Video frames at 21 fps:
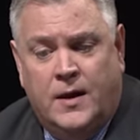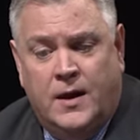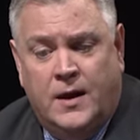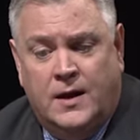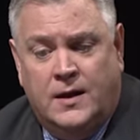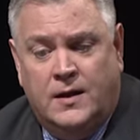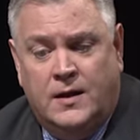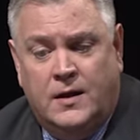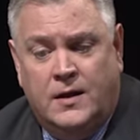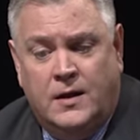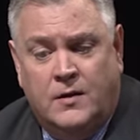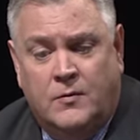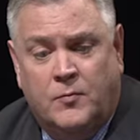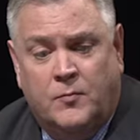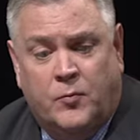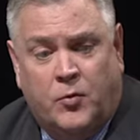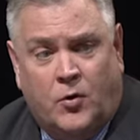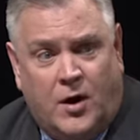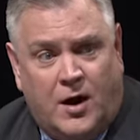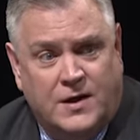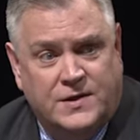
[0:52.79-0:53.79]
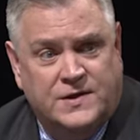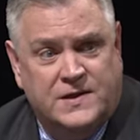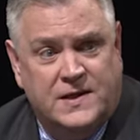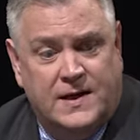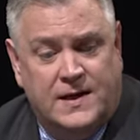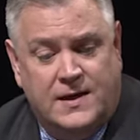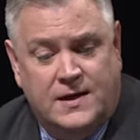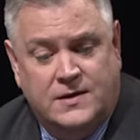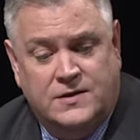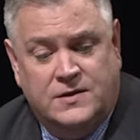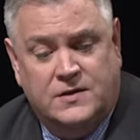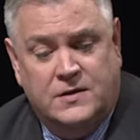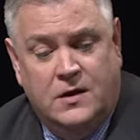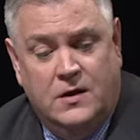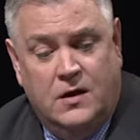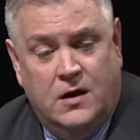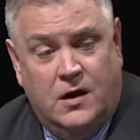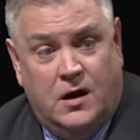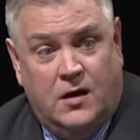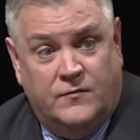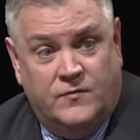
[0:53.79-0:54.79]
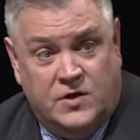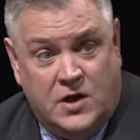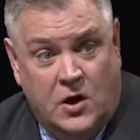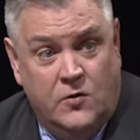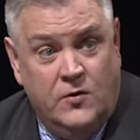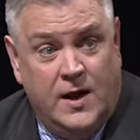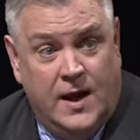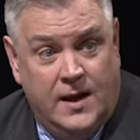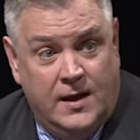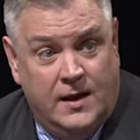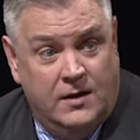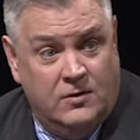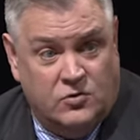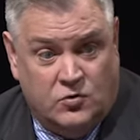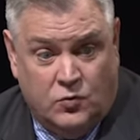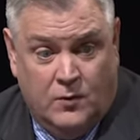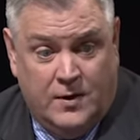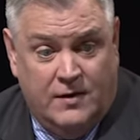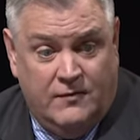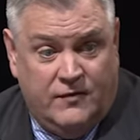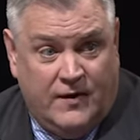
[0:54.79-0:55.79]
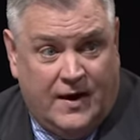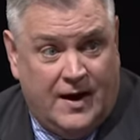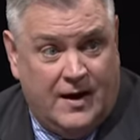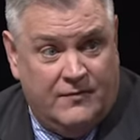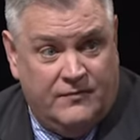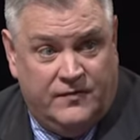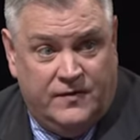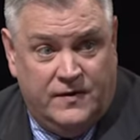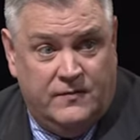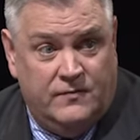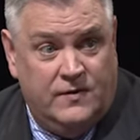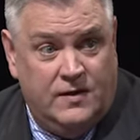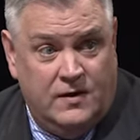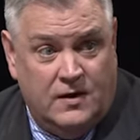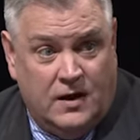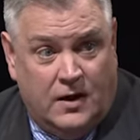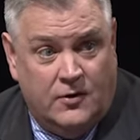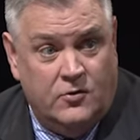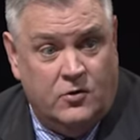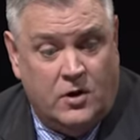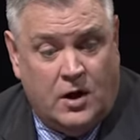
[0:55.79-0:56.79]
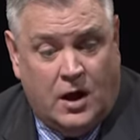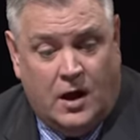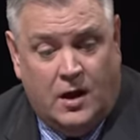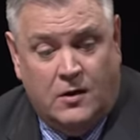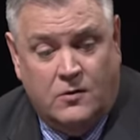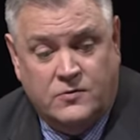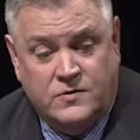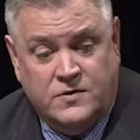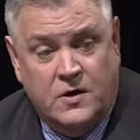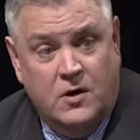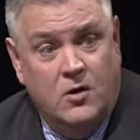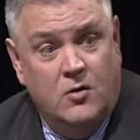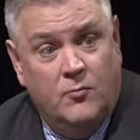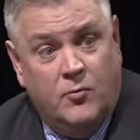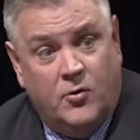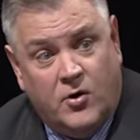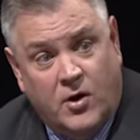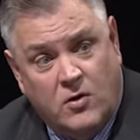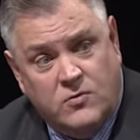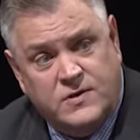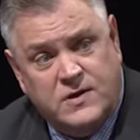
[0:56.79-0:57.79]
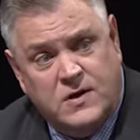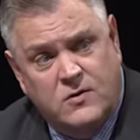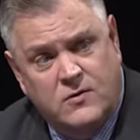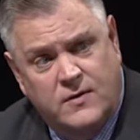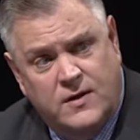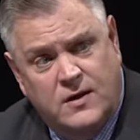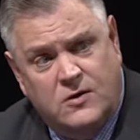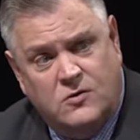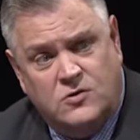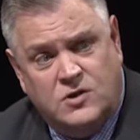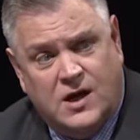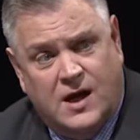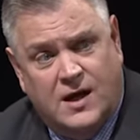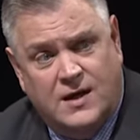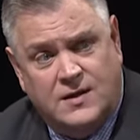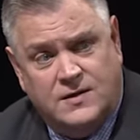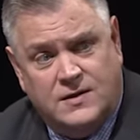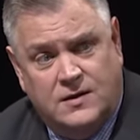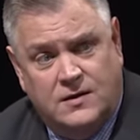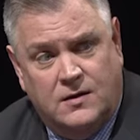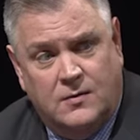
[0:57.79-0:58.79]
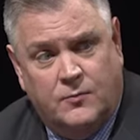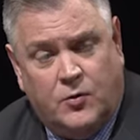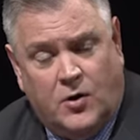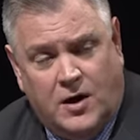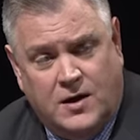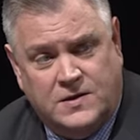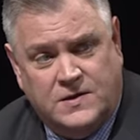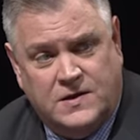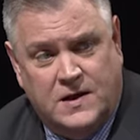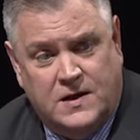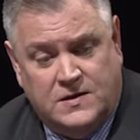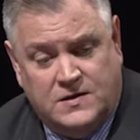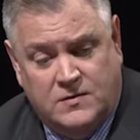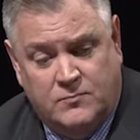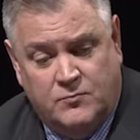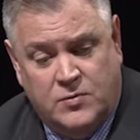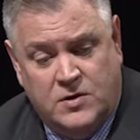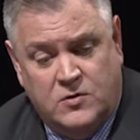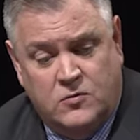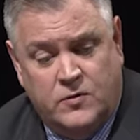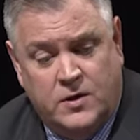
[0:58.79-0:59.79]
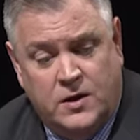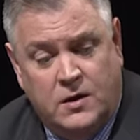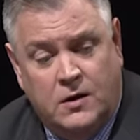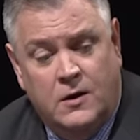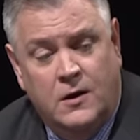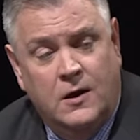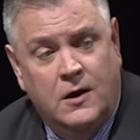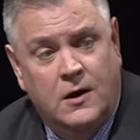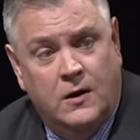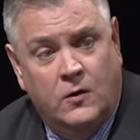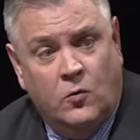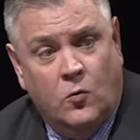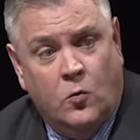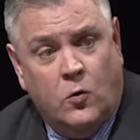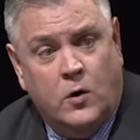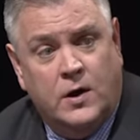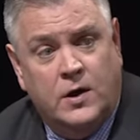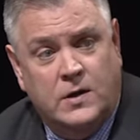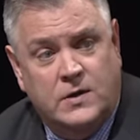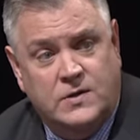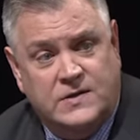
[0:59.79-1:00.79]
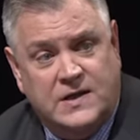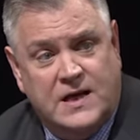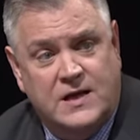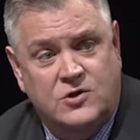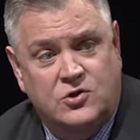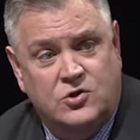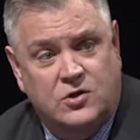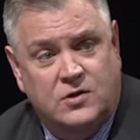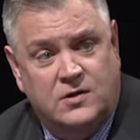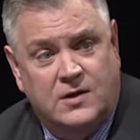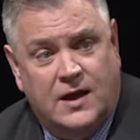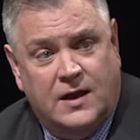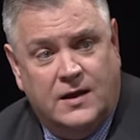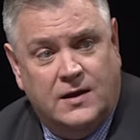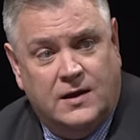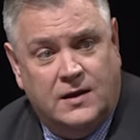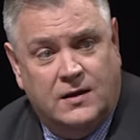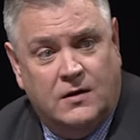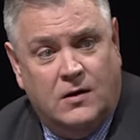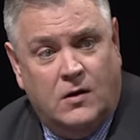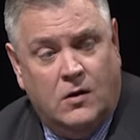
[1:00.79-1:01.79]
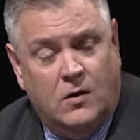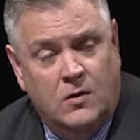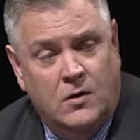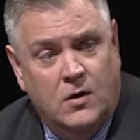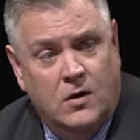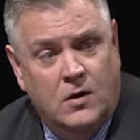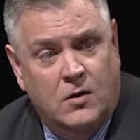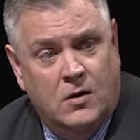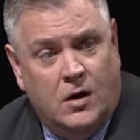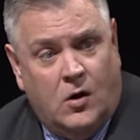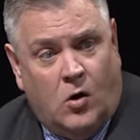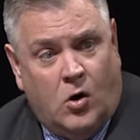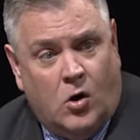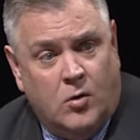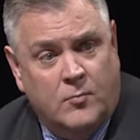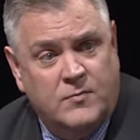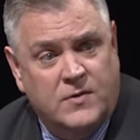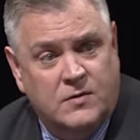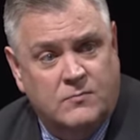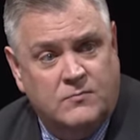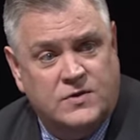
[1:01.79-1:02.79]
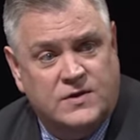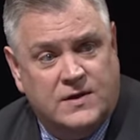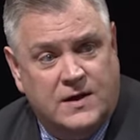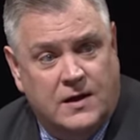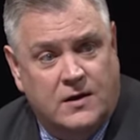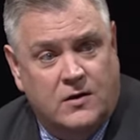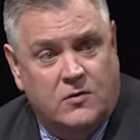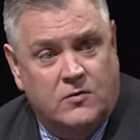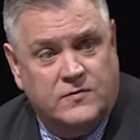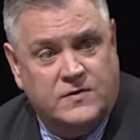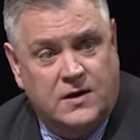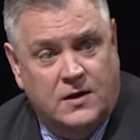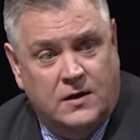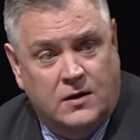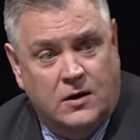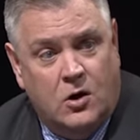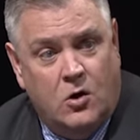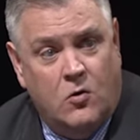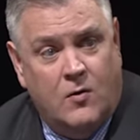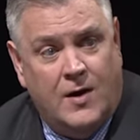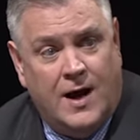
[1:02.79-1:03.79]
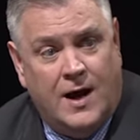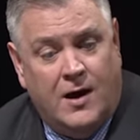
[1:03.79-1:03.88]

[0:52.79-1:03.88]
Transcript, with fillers: in the process of donating $25, $50, $100, but also energized in the process of building an organization that can arm themselves and go